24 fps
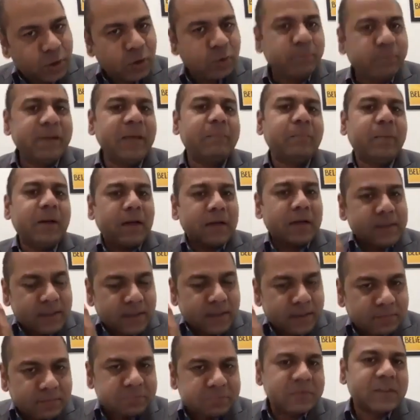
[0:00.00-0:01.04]
B plus
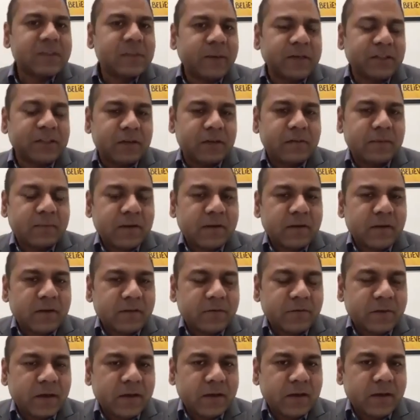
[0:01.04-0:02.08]
and special
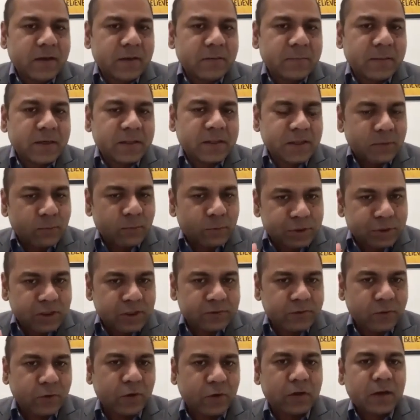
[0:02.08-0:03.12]
extinguishers
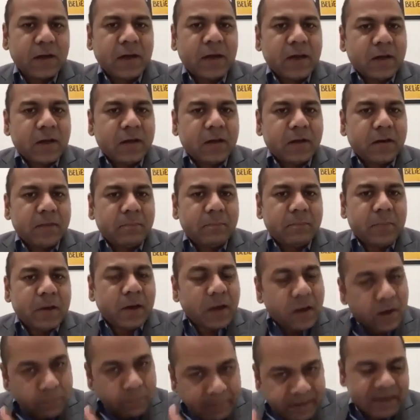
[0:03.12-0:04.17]
for
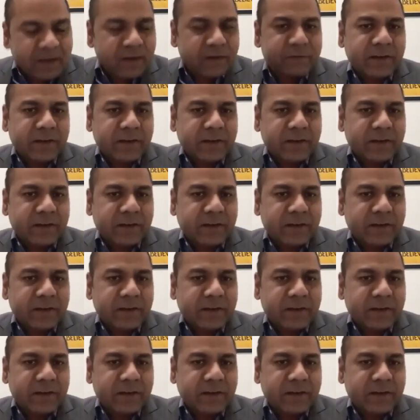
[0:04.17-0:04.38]
metal